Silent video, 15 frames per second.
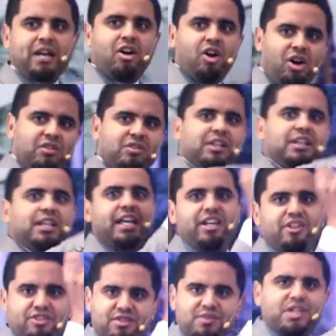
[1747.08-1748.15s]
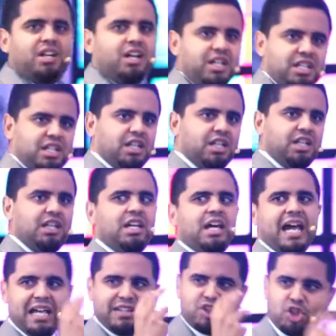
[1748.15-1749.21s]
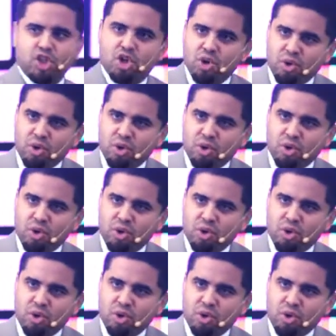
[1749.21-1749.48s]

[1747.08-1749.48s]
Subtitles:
back all the layers of the onion, at the